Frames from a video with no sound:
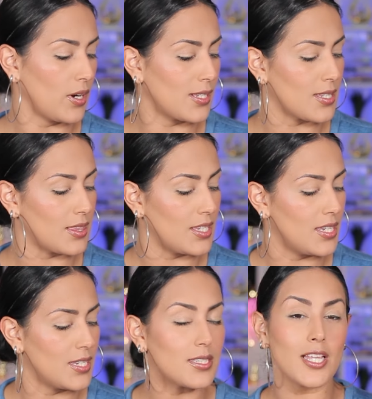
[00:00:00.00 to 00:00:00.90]
what is it,
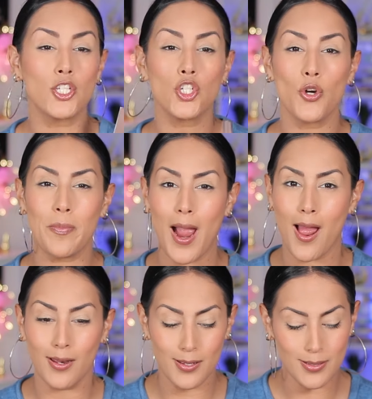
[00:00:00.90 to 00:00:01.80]
the Essential
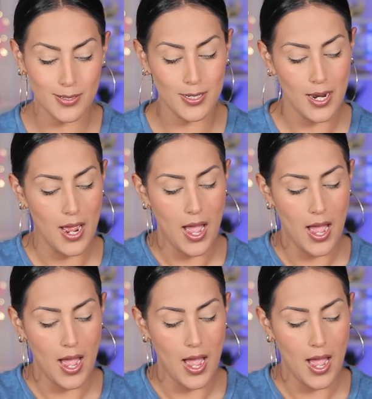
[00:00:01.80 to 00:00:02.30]
Palette?